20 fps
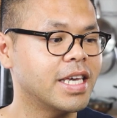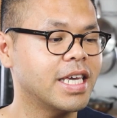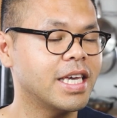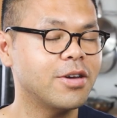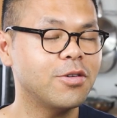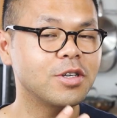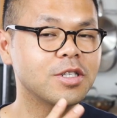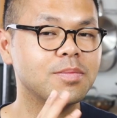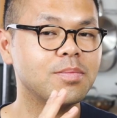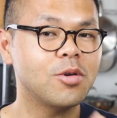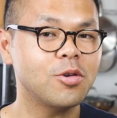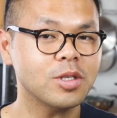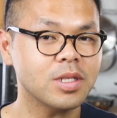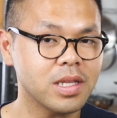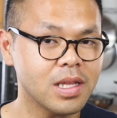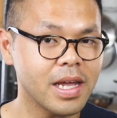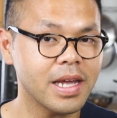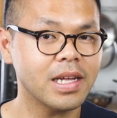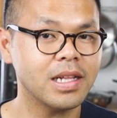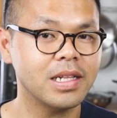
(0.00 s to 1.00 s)
It was most
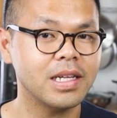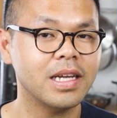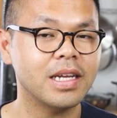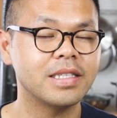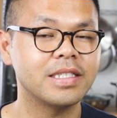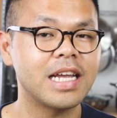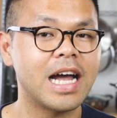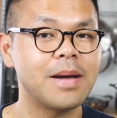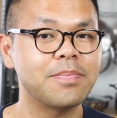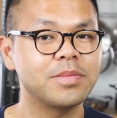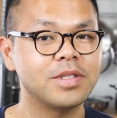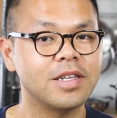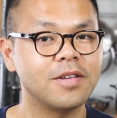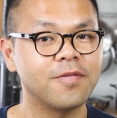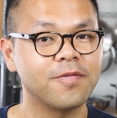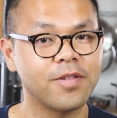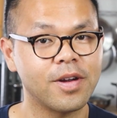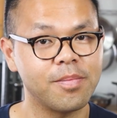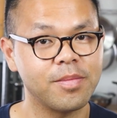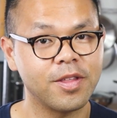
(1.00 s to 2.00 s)
likely adopted
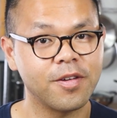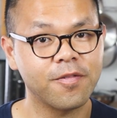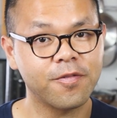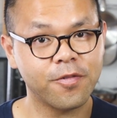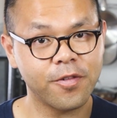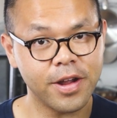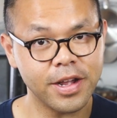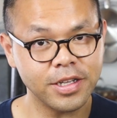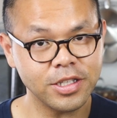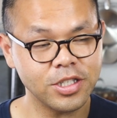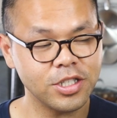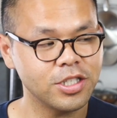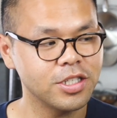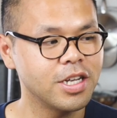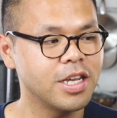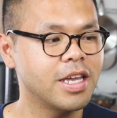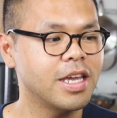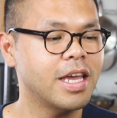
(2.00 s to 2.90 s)
from the French,